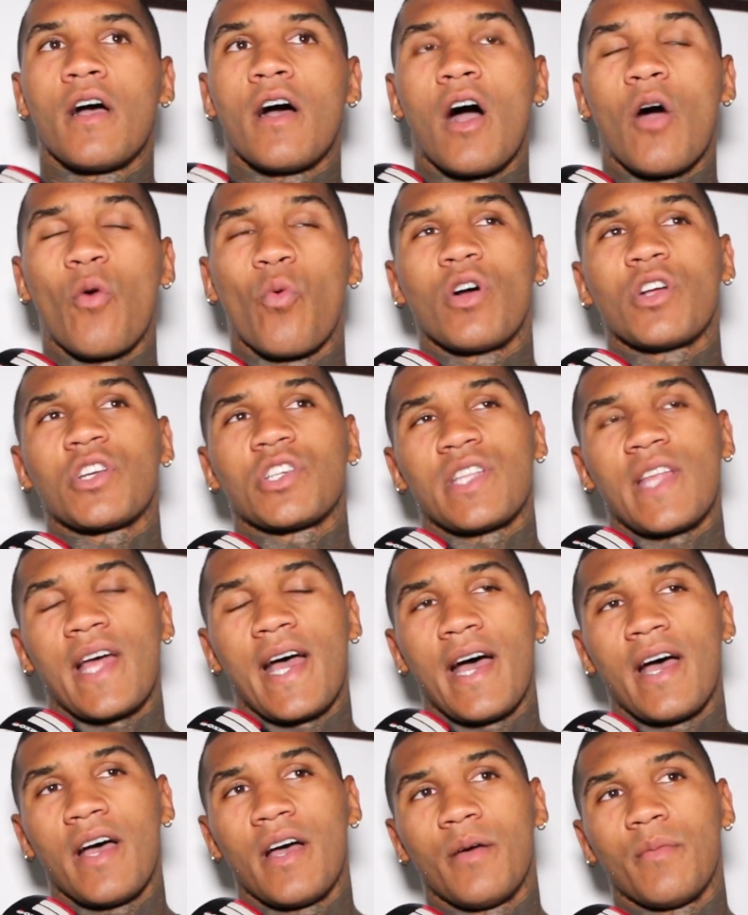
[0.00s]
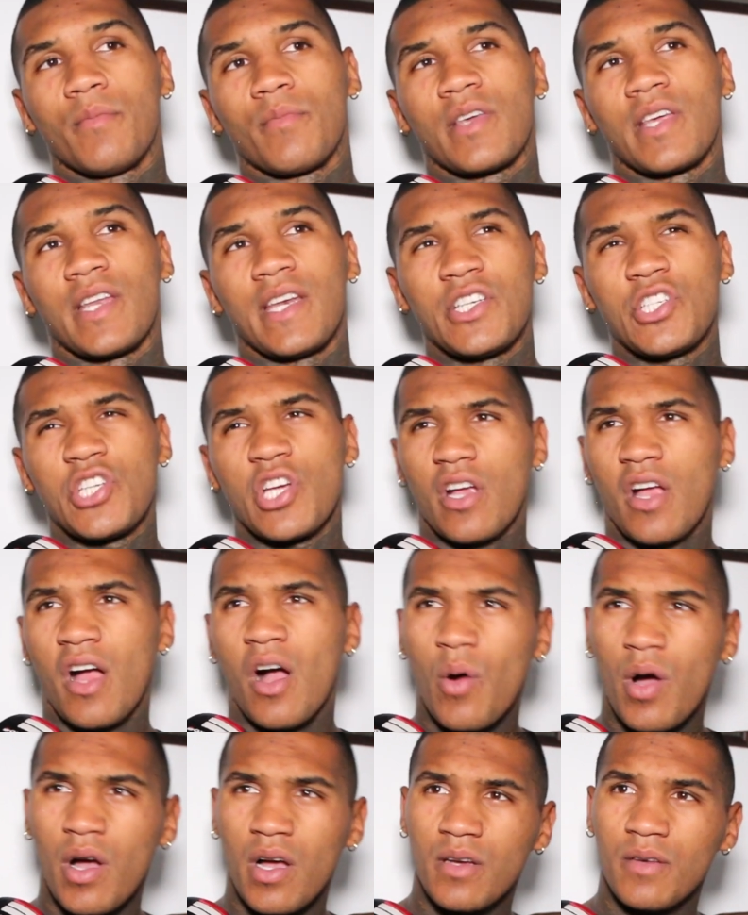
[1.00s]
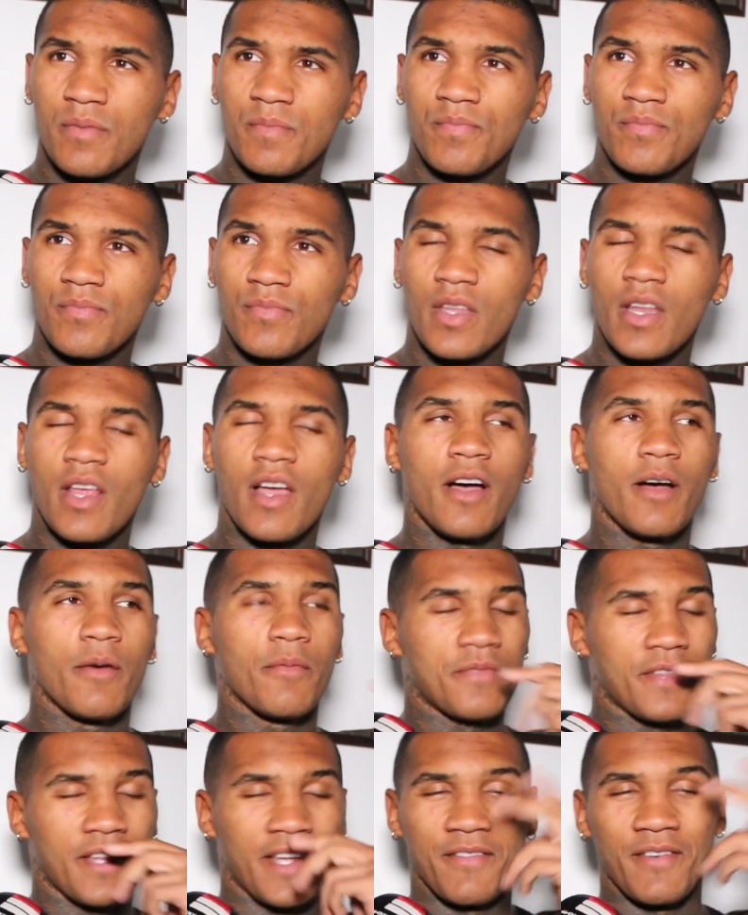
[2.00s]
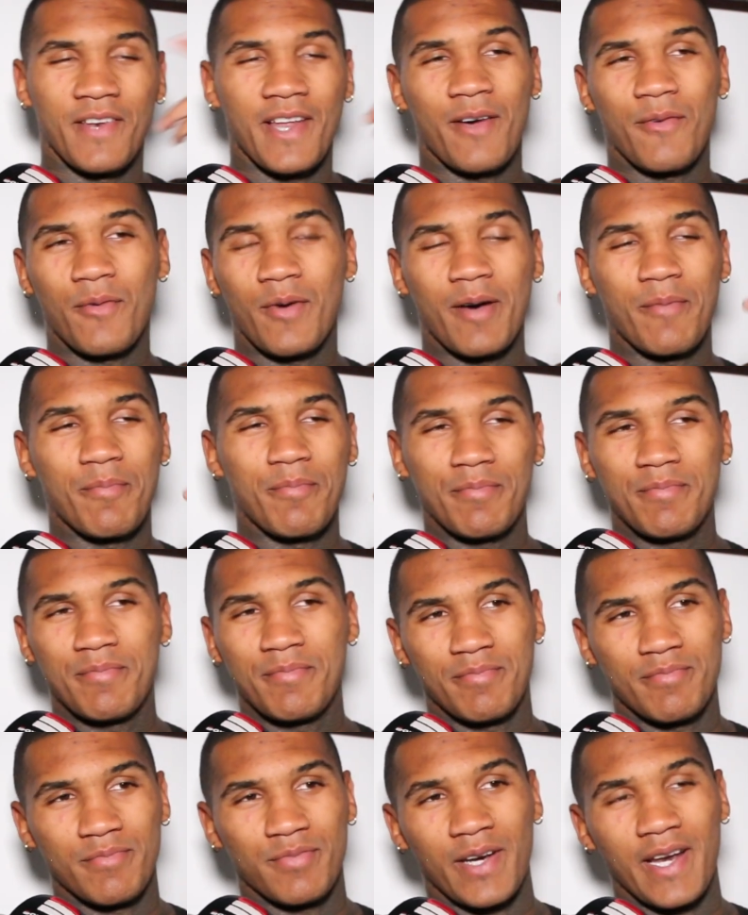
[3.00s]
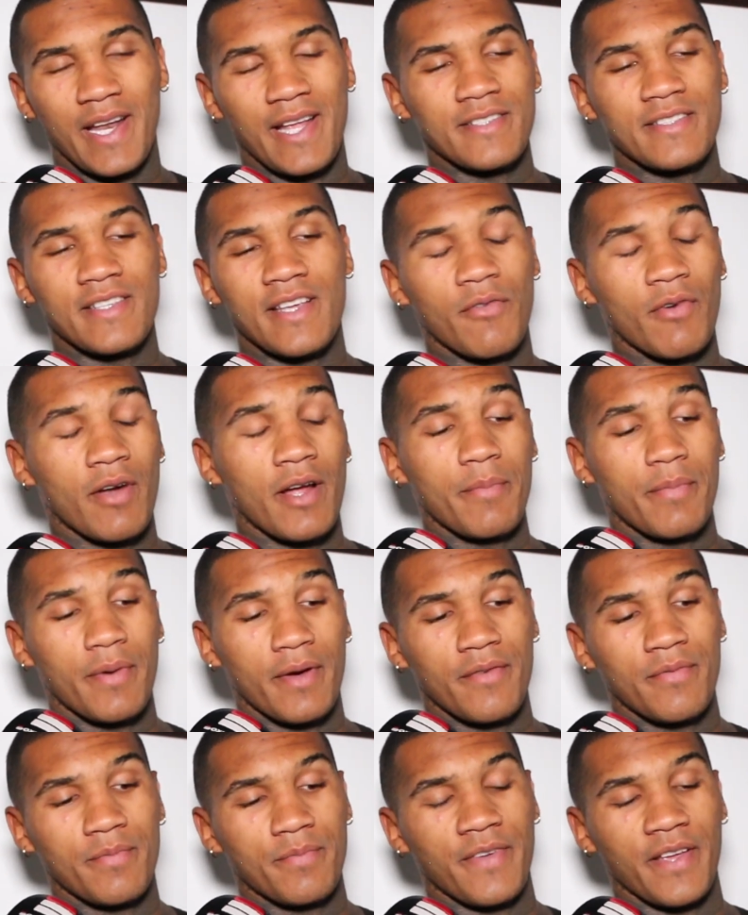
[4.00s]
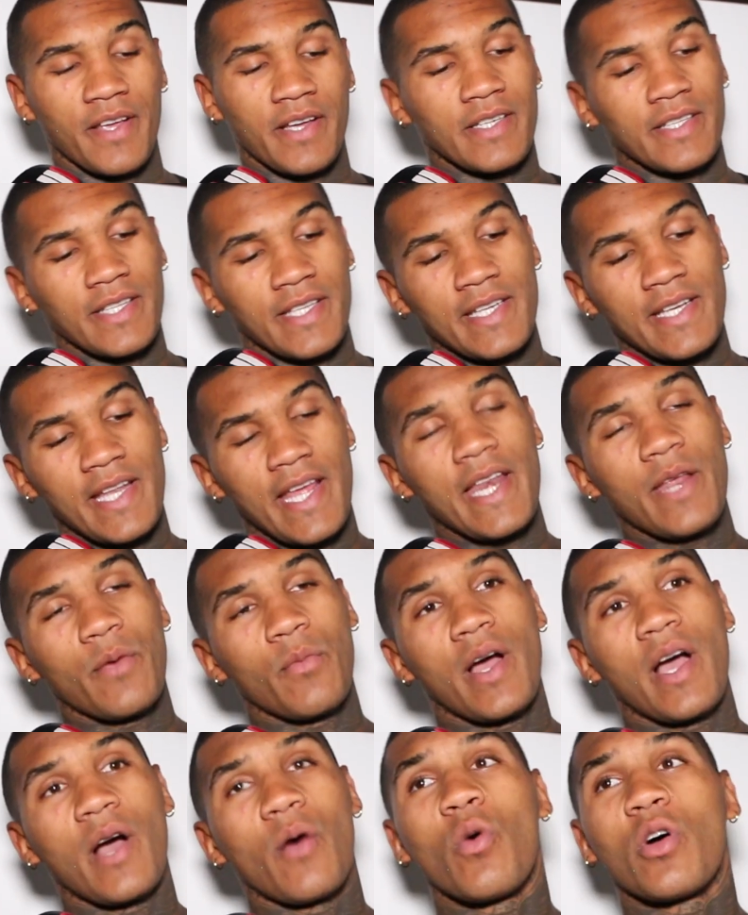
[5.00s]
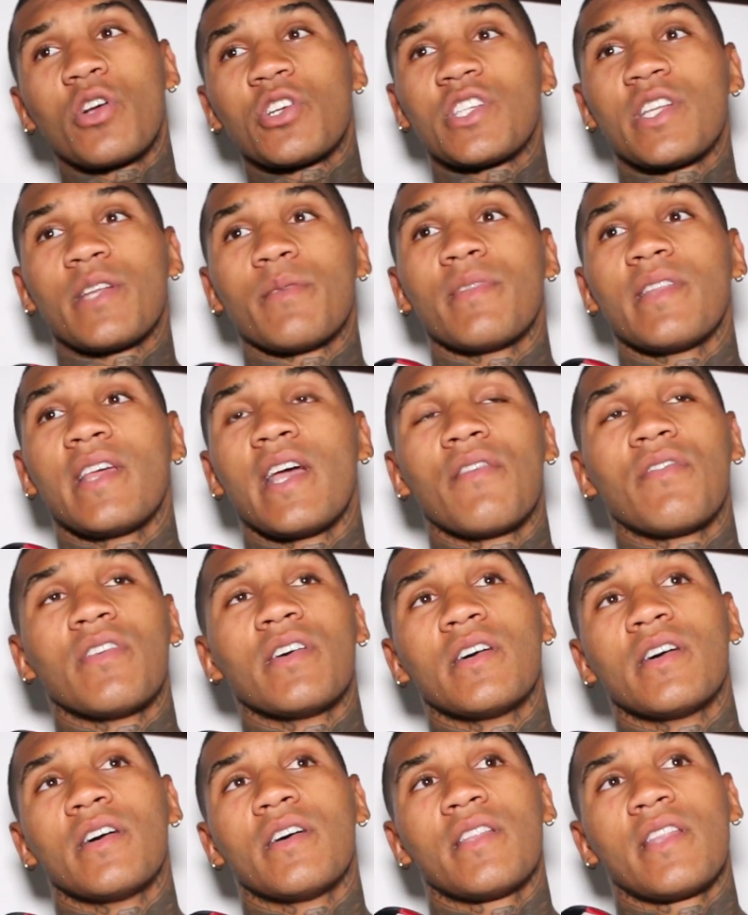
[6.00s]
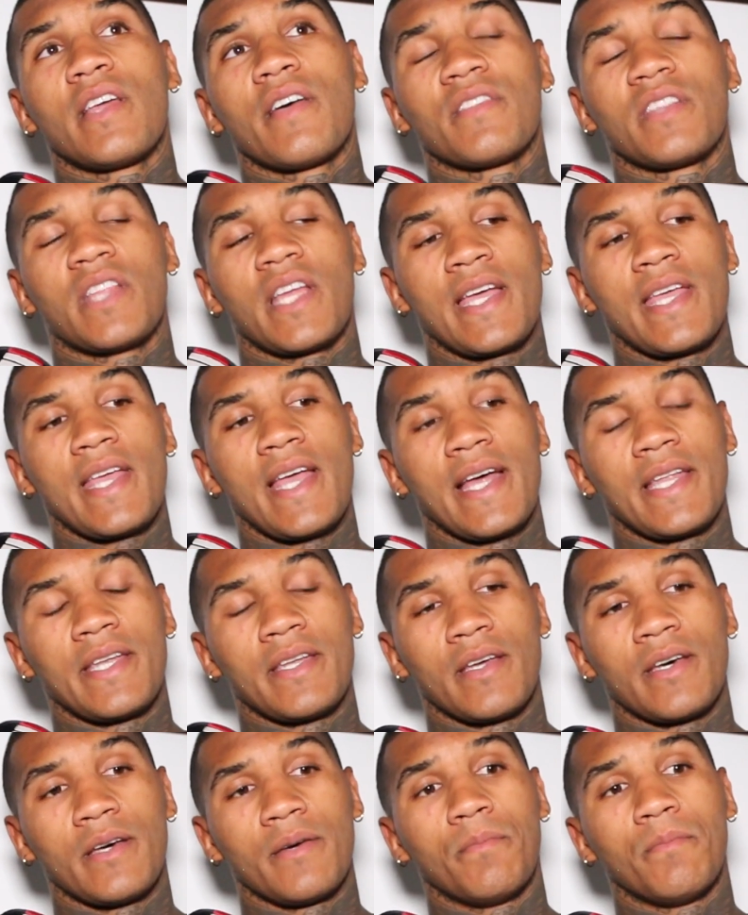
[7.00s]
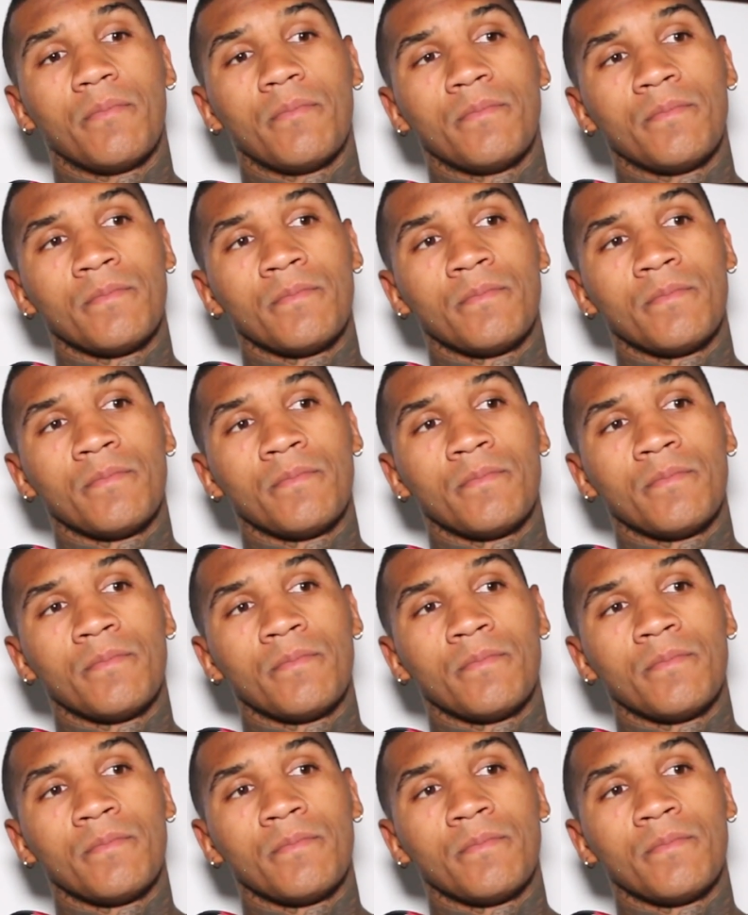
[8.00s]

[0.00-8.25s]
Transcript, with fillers: I watched that um, Kenichi Ogawa. Yeah. Um, don't know how I pronounced that right, but I think I did. Anyway, I watched him the other the other day and. Um,